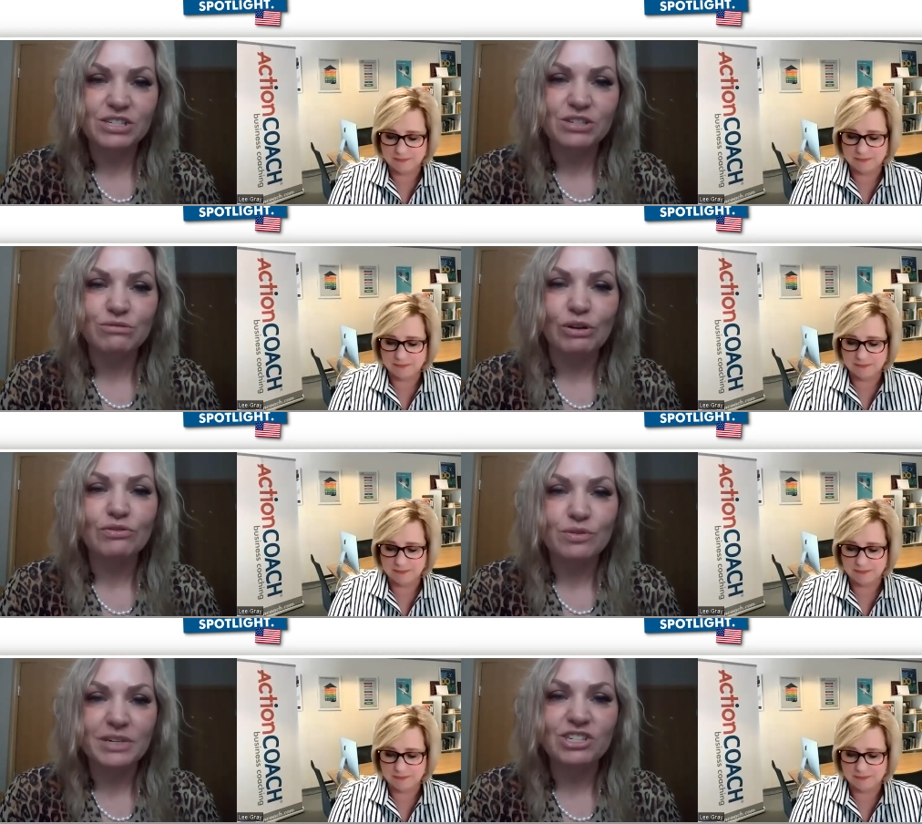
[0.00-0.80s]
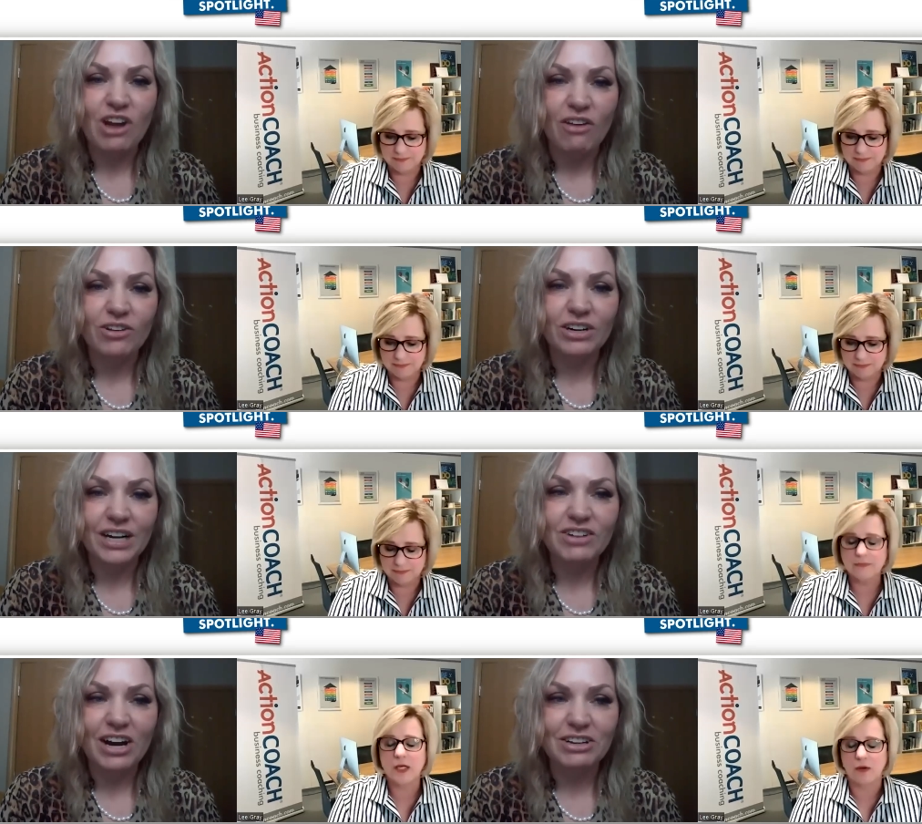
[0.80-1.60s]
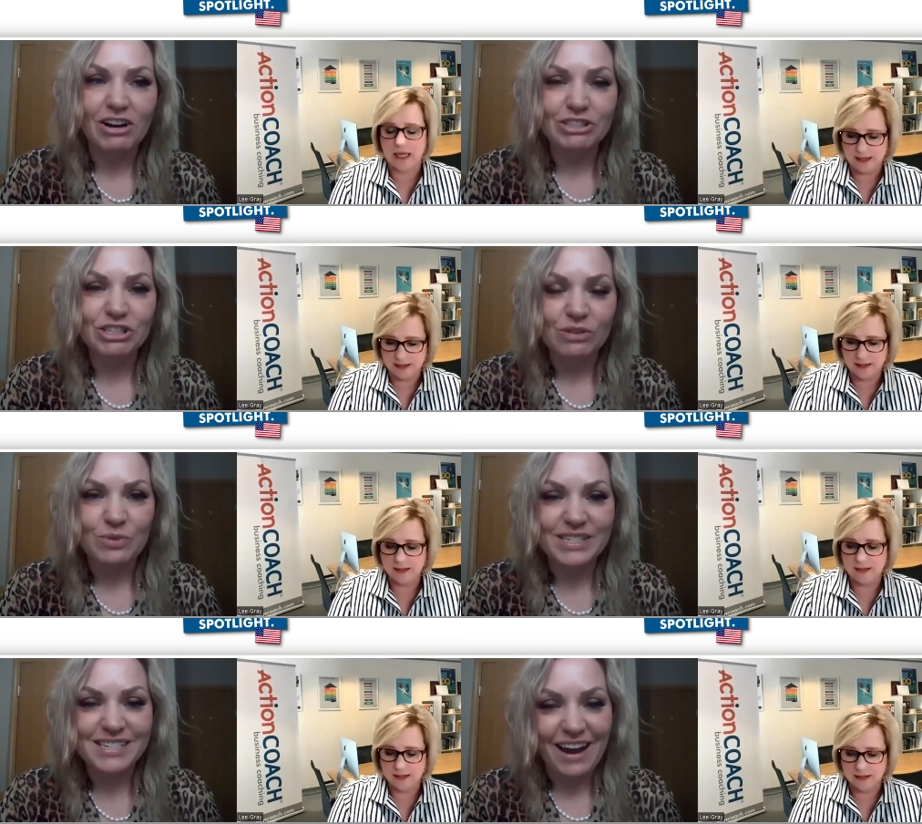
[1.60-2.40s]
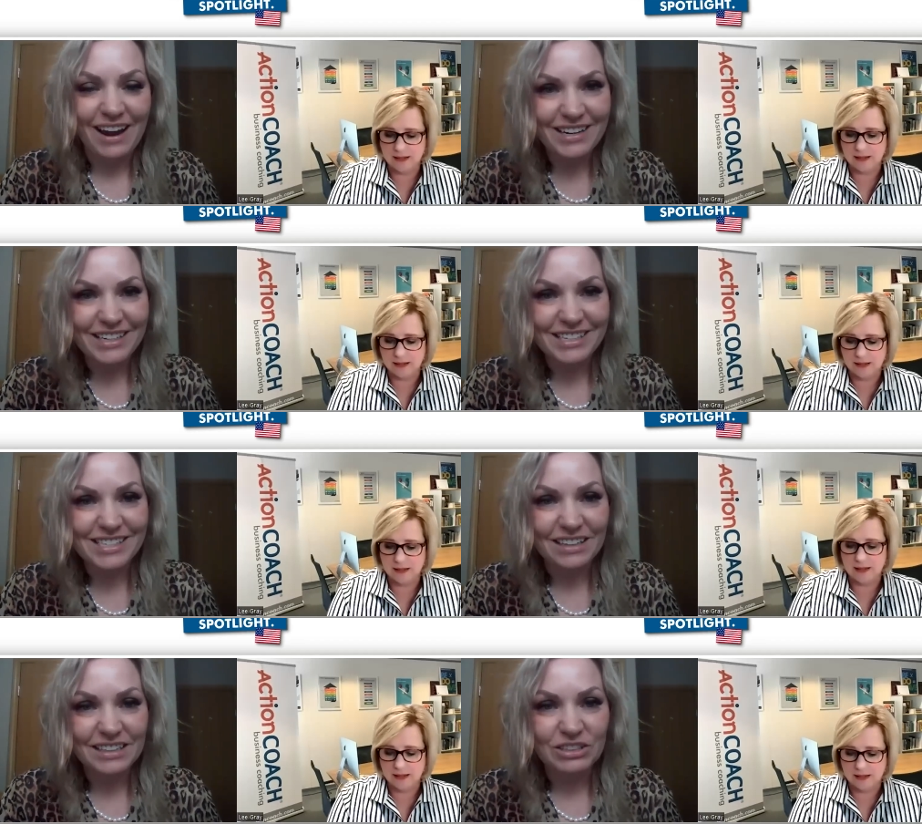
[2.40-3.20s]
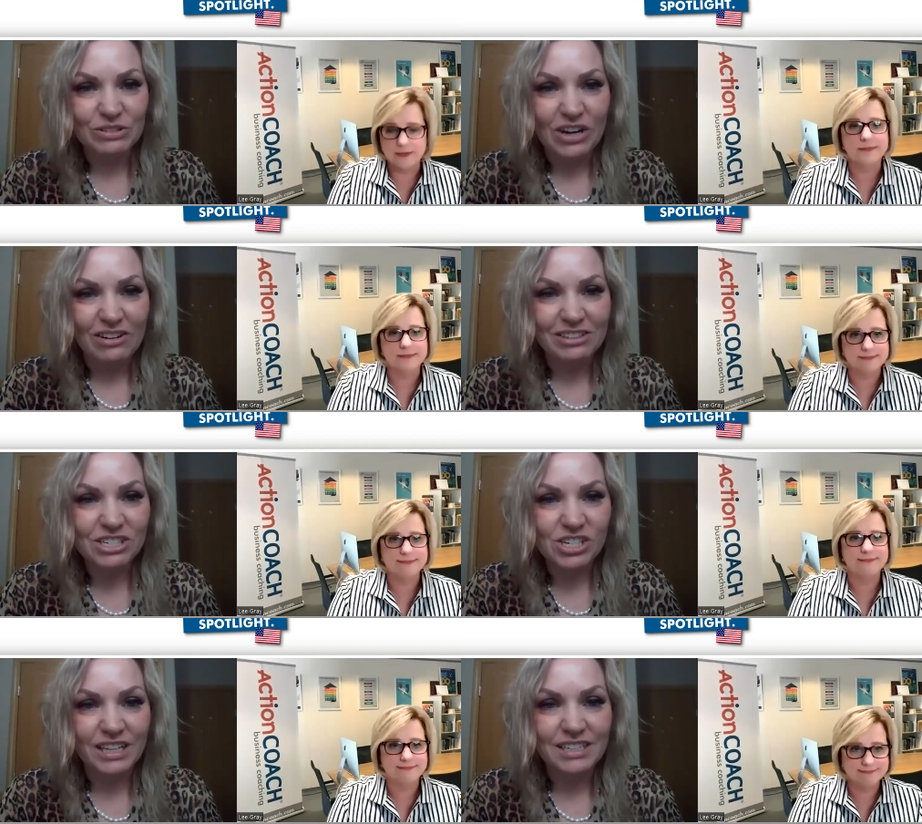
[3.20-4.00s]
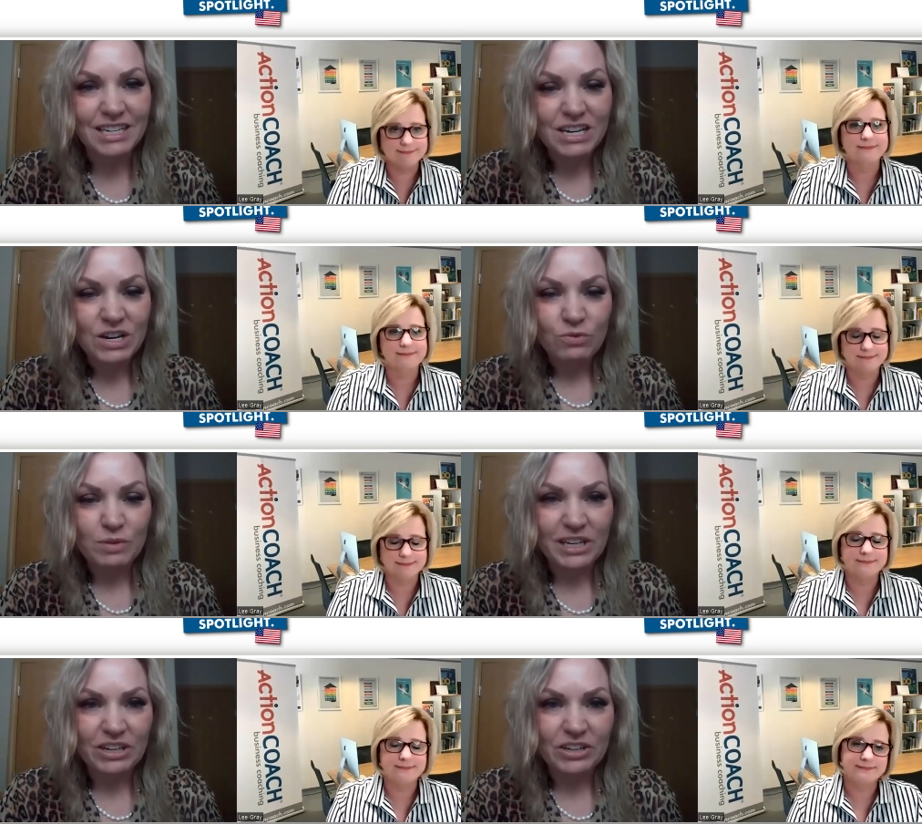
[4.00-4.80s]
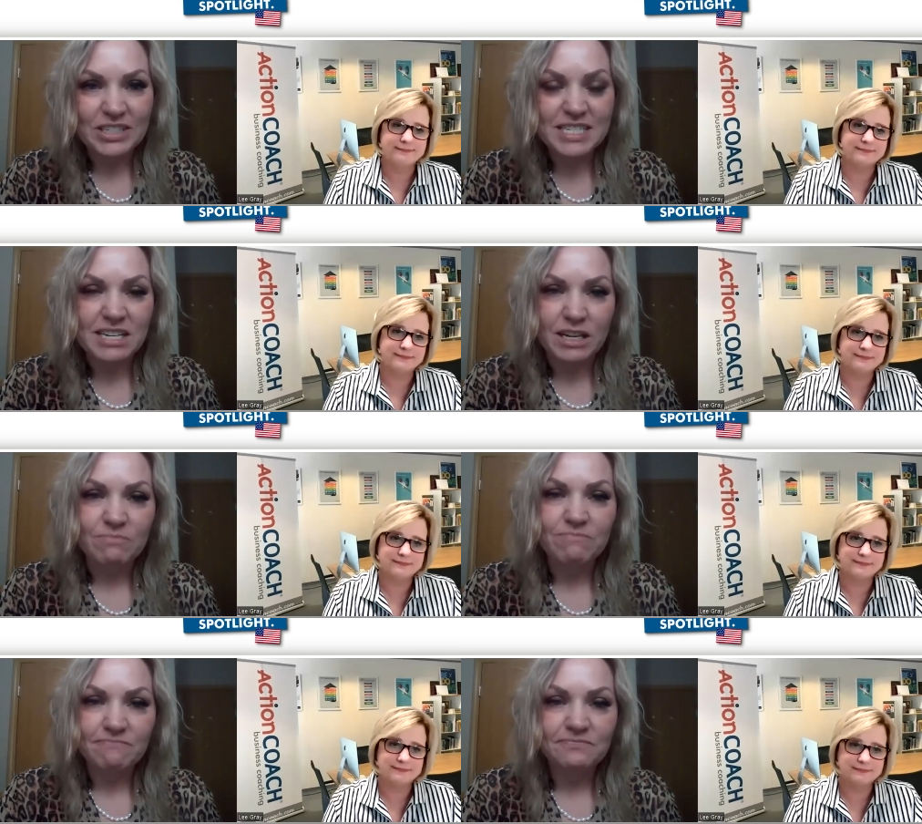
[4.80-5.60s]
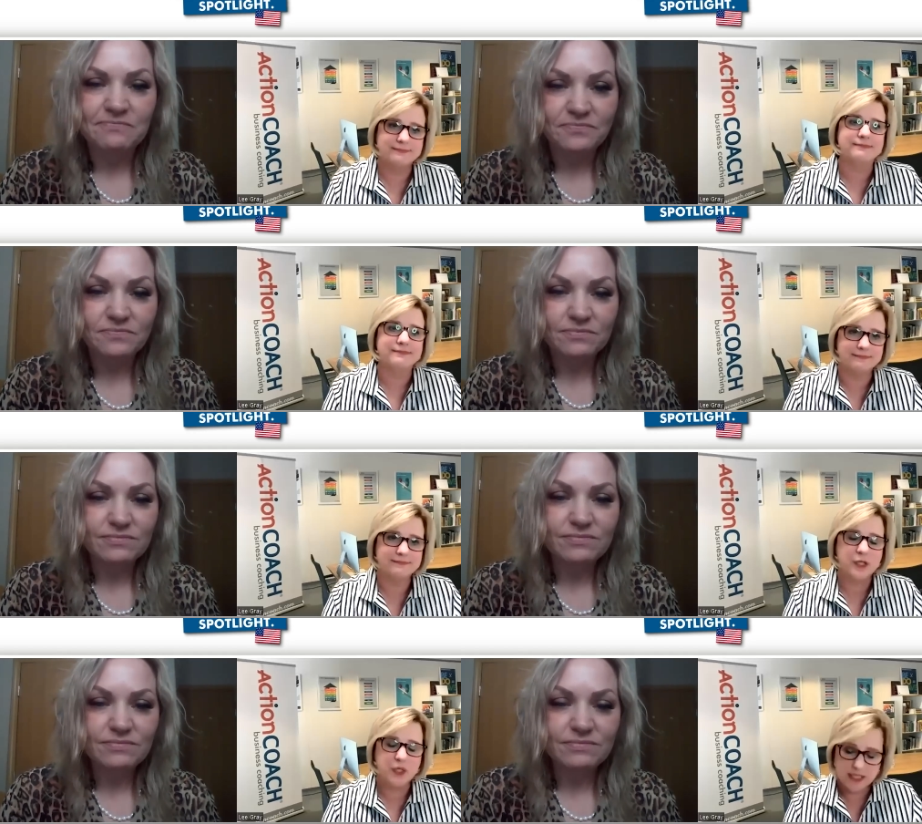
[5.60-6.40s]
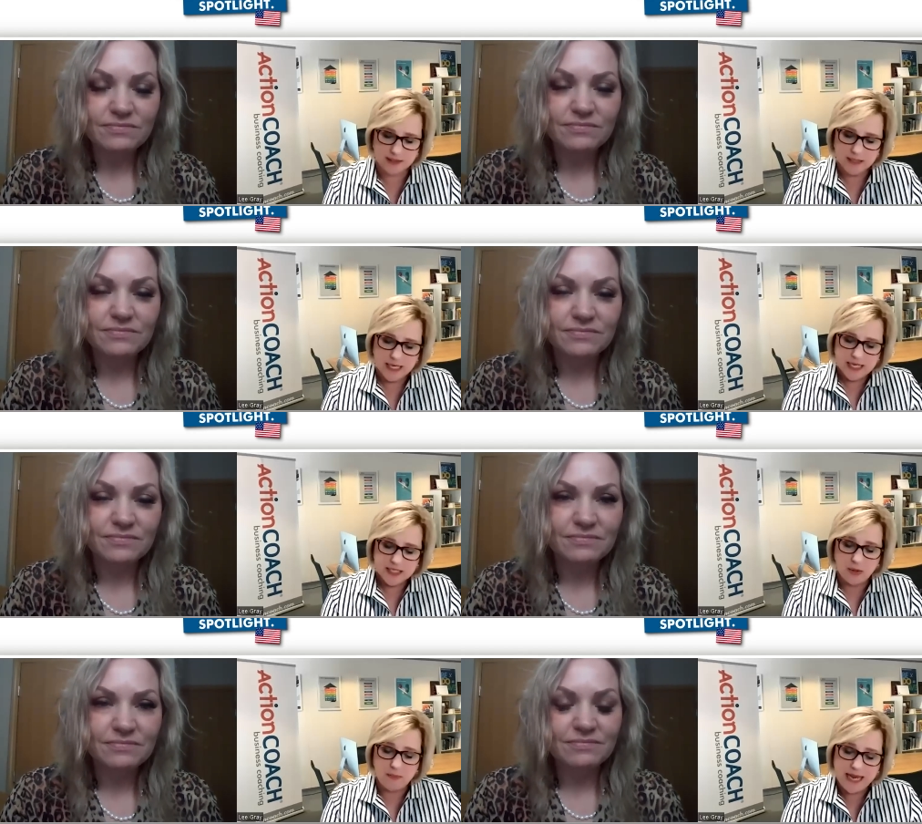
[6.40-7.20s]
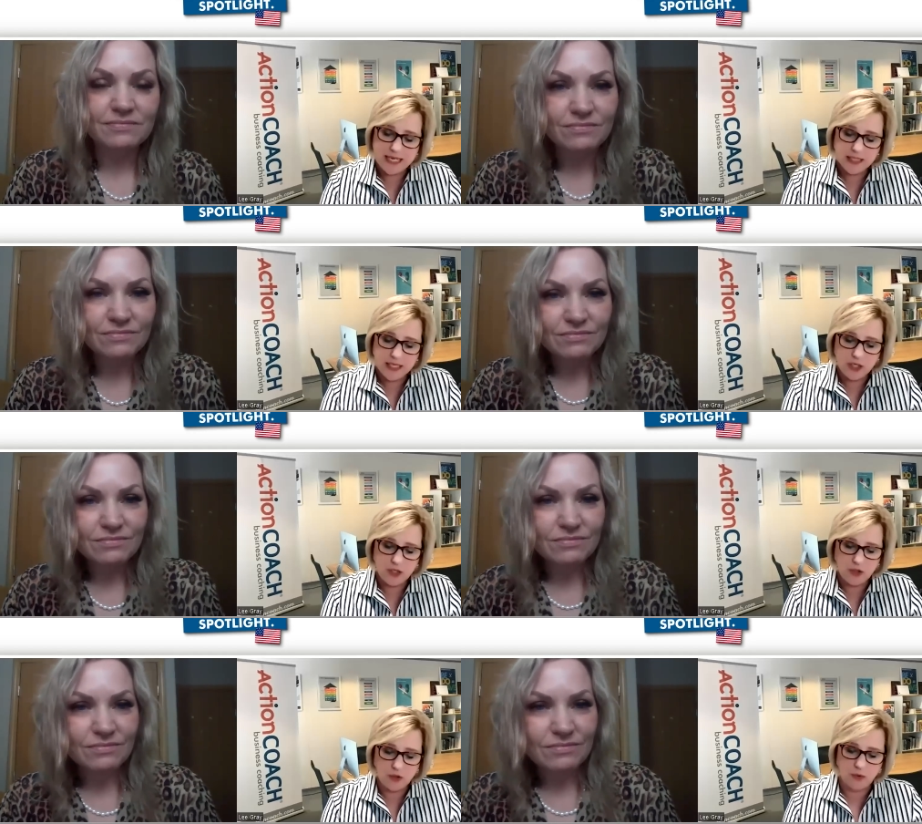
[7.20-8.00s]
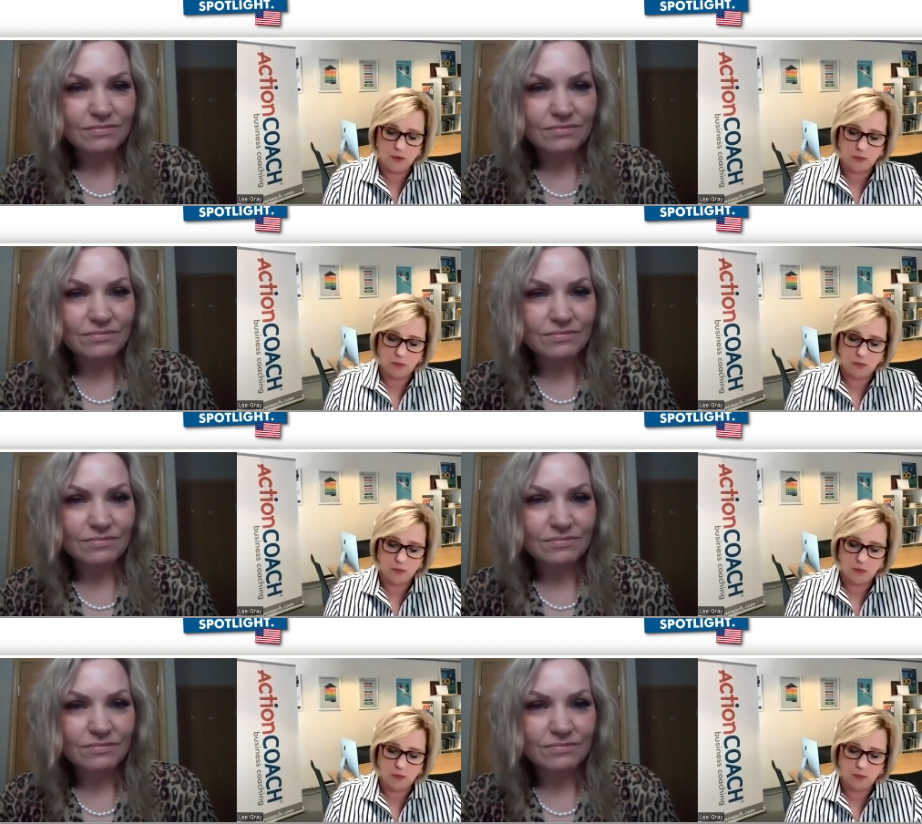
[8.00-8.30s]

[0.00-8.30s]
Speaker 1: to learn from each other. I've got knowledge on one side and he's got legal knowledge and we make a good team.
Speaker 2: Mm-hmm. Good. So mainly you